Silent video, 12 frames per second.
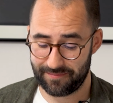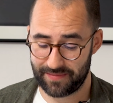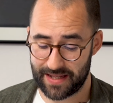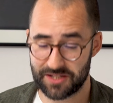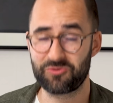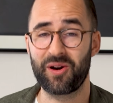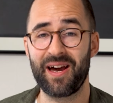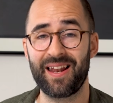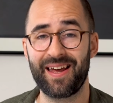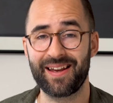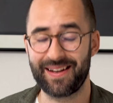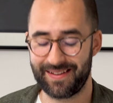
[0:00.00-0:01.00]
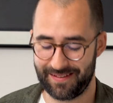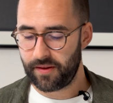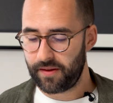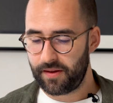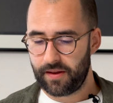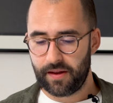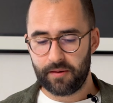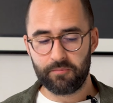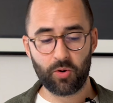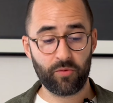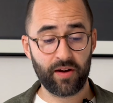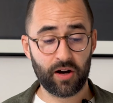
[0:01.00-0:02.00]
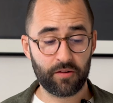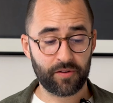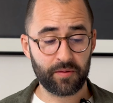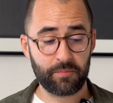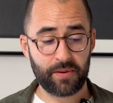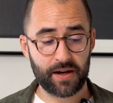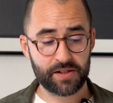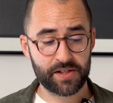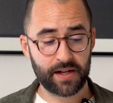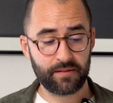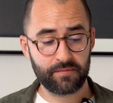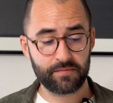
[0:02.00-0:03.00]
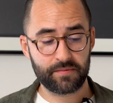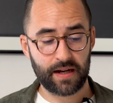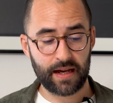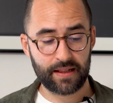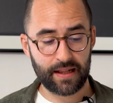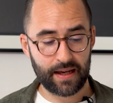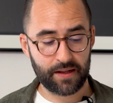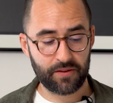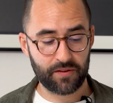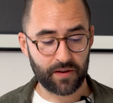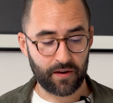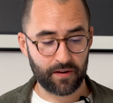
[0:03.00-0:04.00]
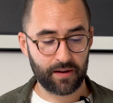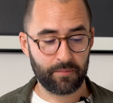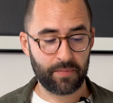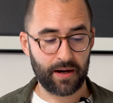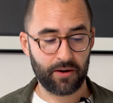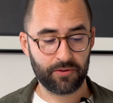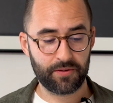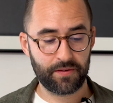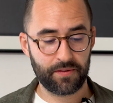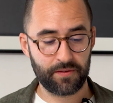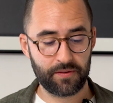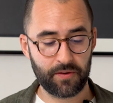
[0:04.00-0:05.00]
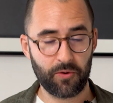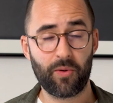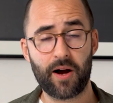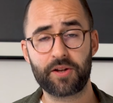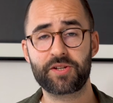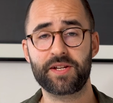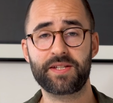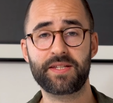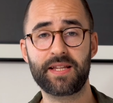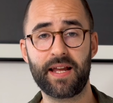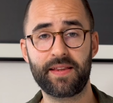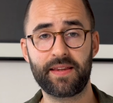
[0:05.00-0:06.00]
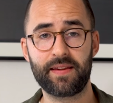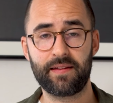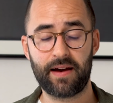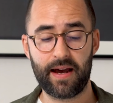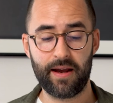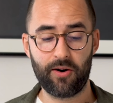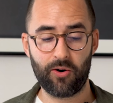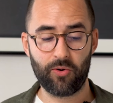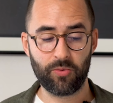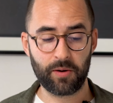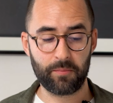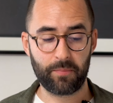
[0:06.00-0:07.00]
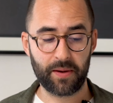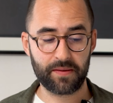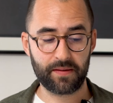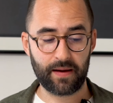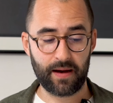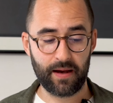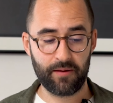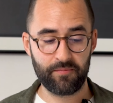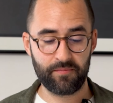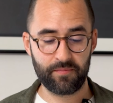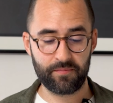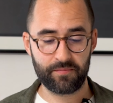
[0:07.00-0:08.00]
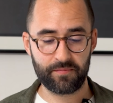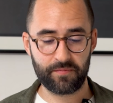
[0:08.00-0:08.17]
that's why I like it. Moving on from the Pasha, I'd like to talk about two watches that I own, but I'm